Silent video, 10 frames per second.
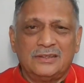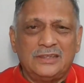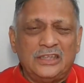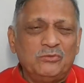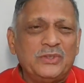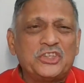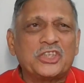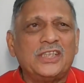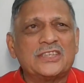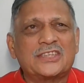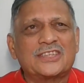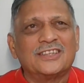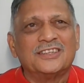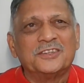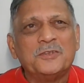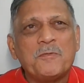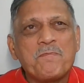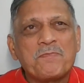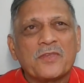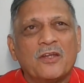in which case
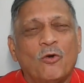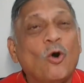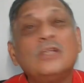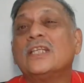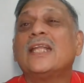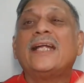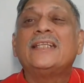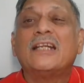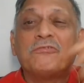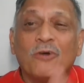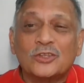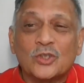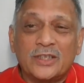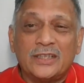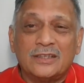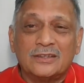all the light that falls on it